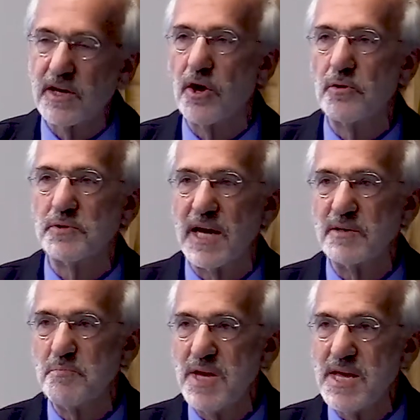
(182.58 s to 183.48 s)
load
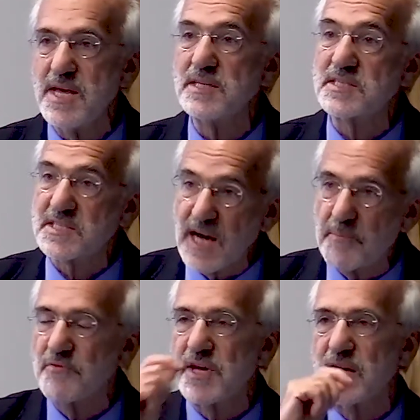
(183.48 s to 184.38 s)
at B,
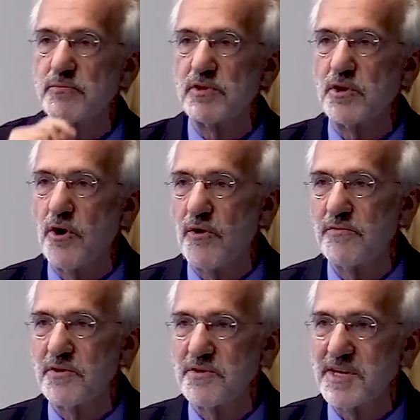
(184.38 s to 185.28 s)
some of that will go
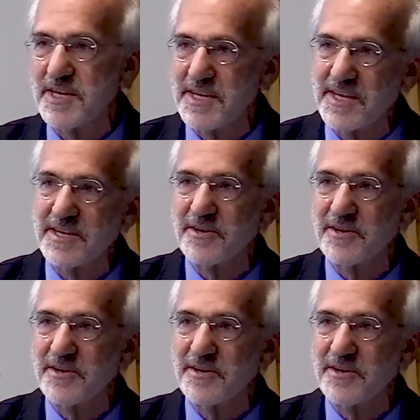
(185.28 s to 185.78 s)
over the